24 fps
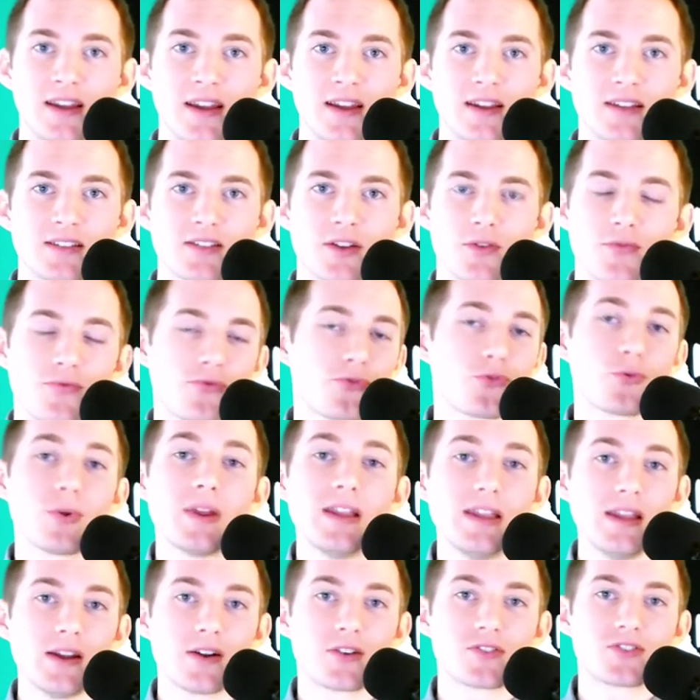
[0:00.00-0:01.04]
So three
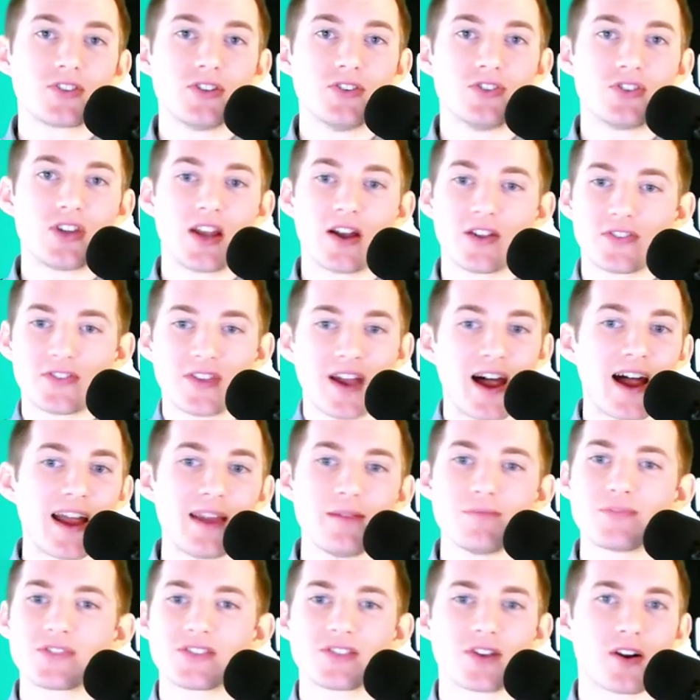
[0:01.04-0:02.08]
years in jail,
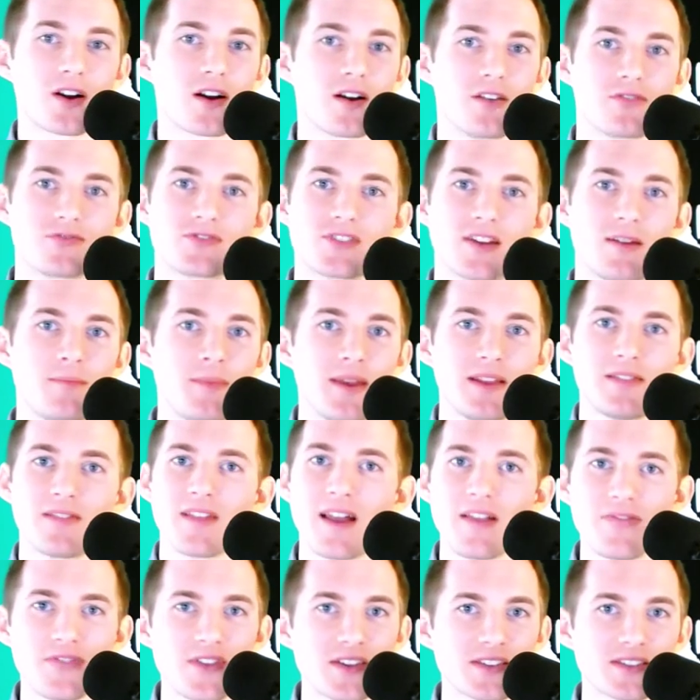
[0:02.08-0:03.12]
time served. I mean,
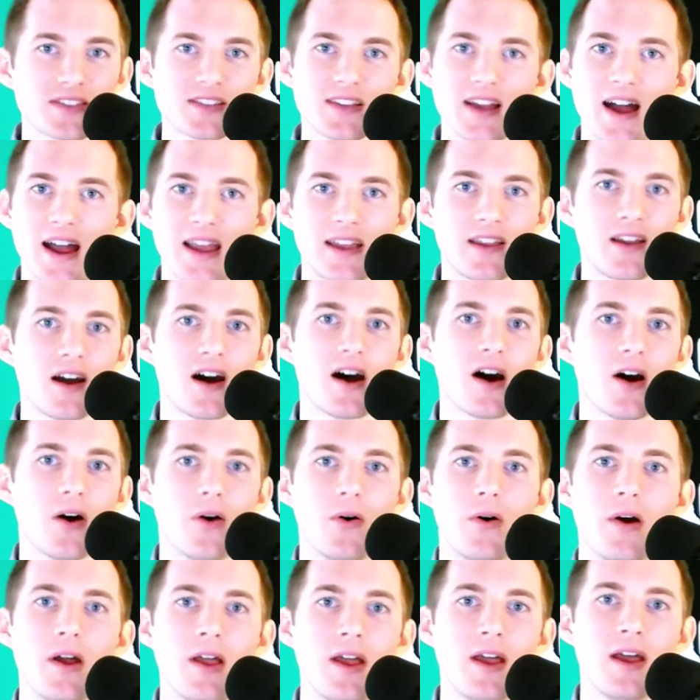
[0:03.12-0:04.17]
let this guy go.